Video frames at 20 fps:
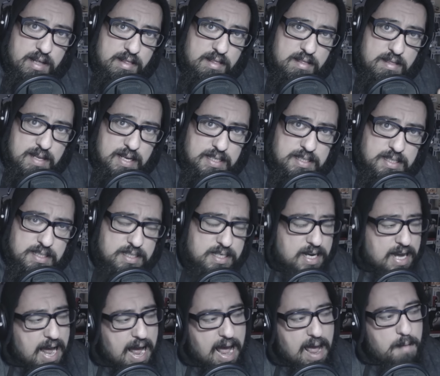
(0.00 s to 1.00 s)
and this
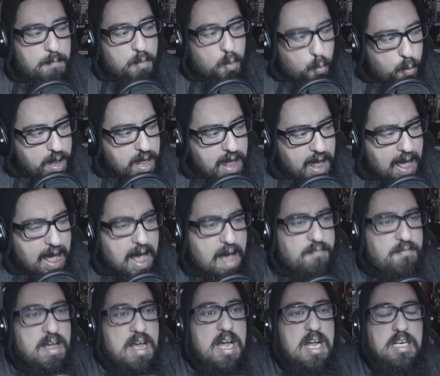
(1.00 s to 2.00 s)
time we
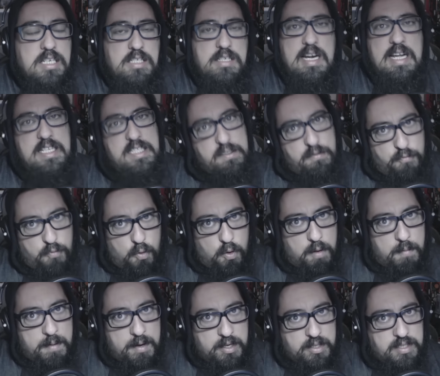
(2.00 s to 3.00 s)
have
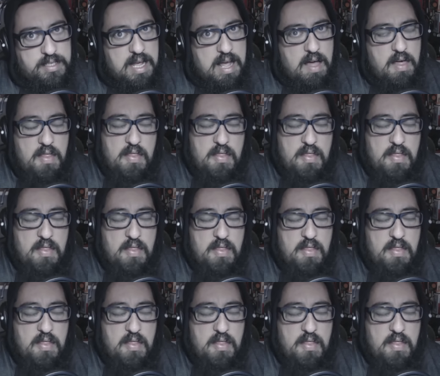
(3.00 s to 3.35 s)
Transformers